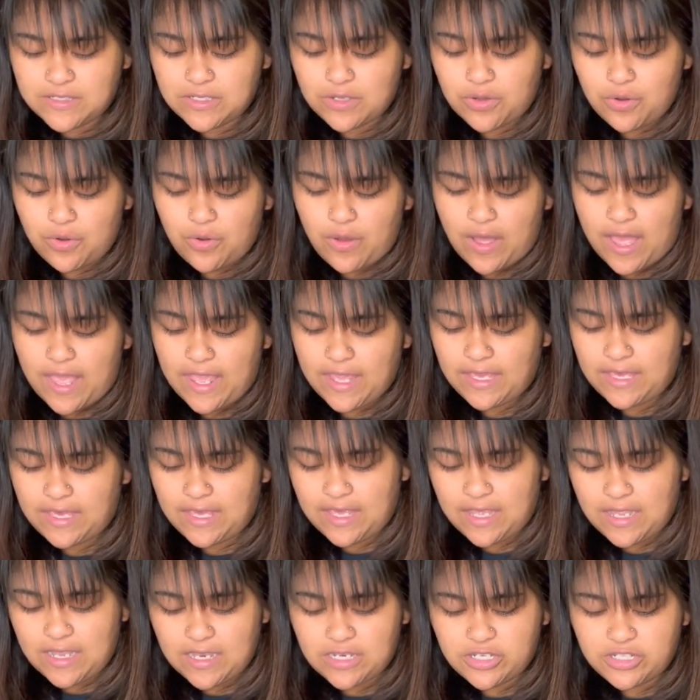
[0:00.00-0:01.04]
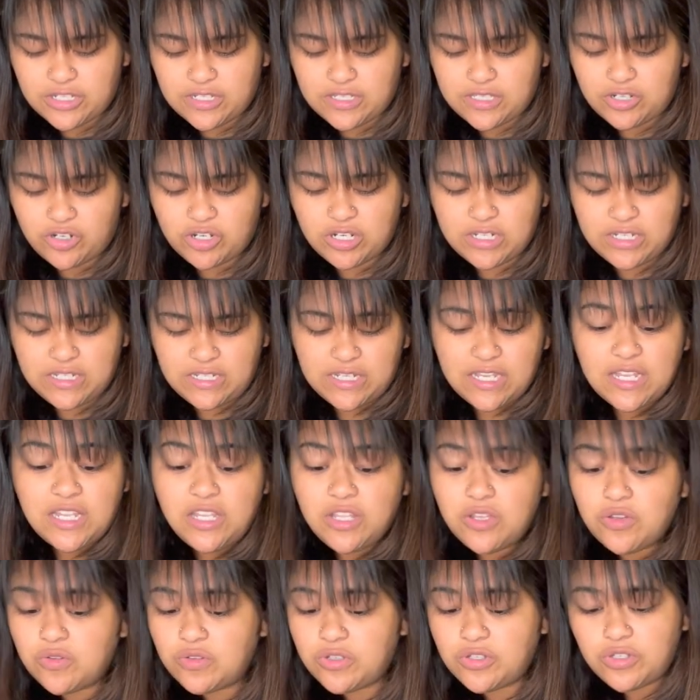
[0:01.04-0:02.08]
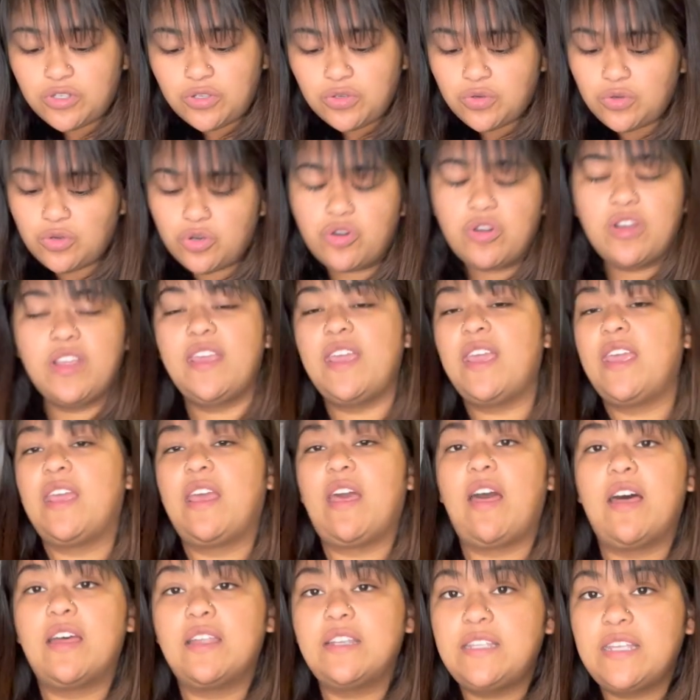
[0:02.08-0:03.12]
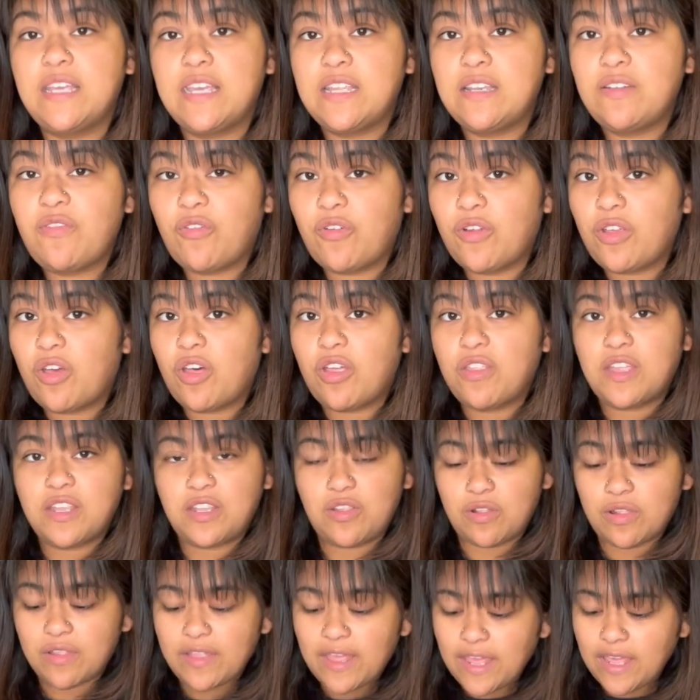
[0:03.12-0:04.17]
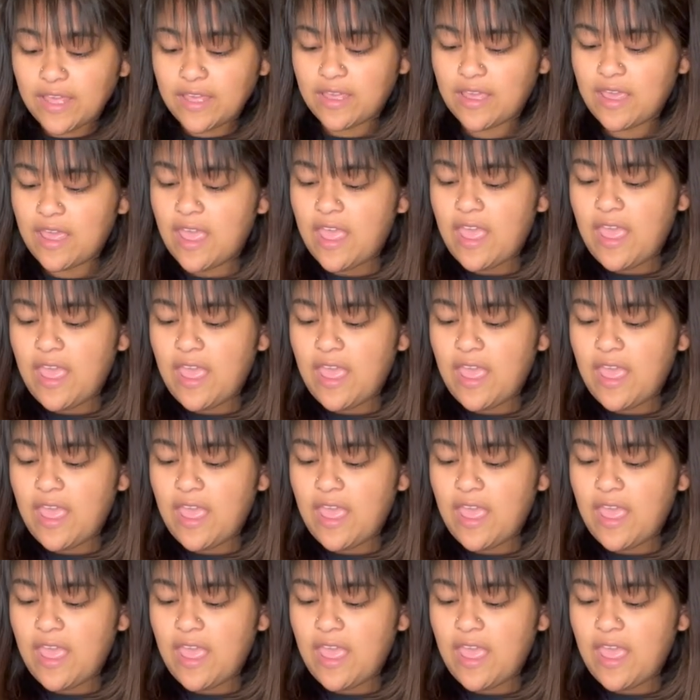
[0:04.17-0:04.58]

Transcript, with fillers: so I can just continue to create content for y'all that you like.